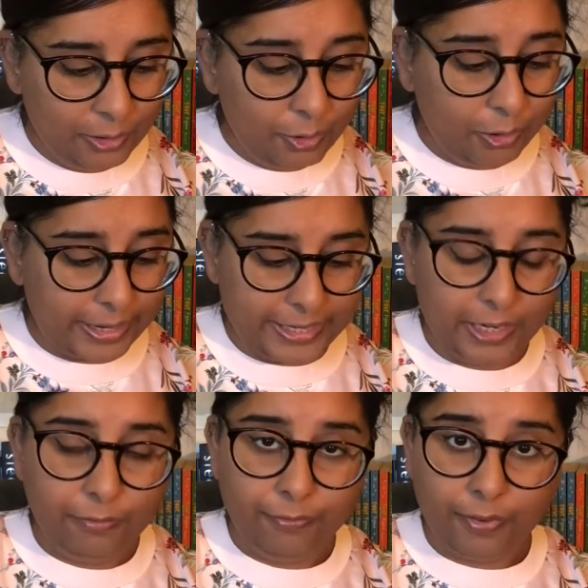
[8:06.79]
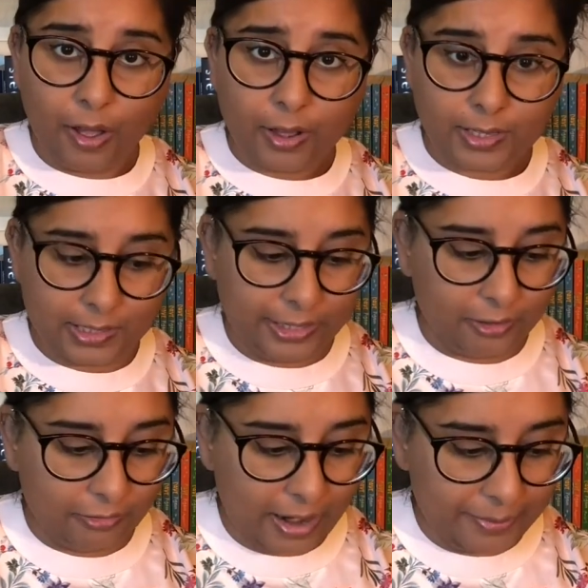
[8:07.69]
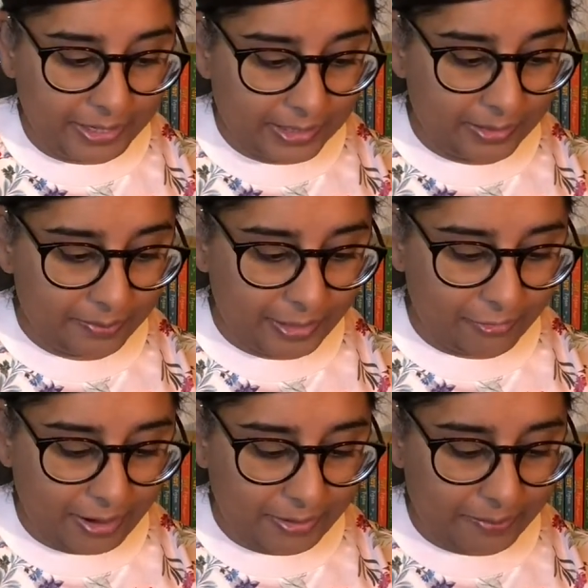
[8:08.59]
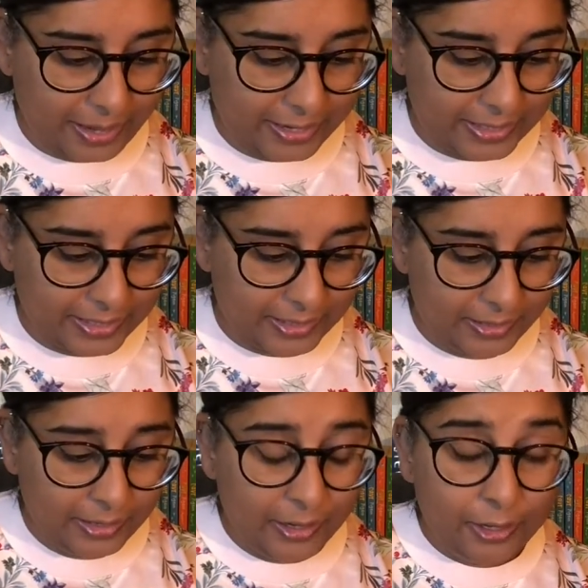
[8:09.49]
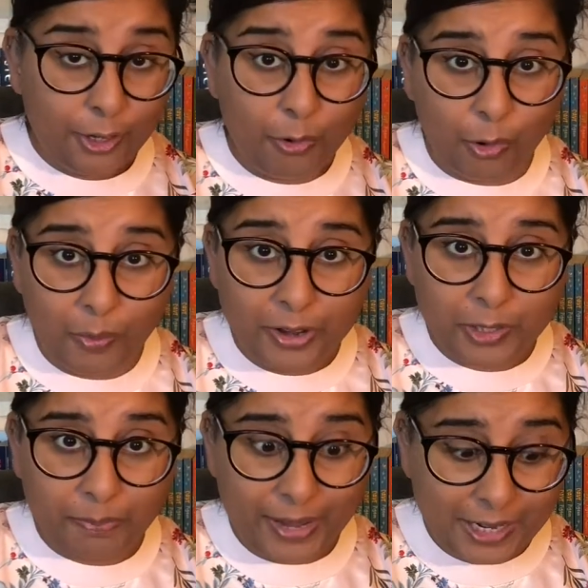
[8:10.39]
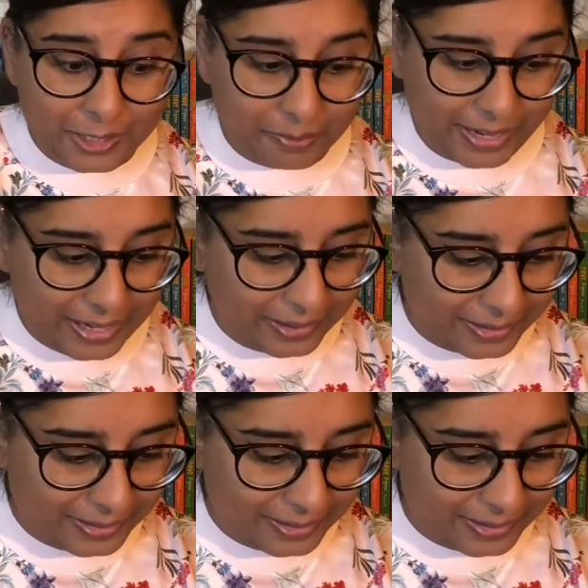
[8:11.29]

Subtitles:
You're getting fast, Little Rabbit, Big Rabbit panted. You almost beat me.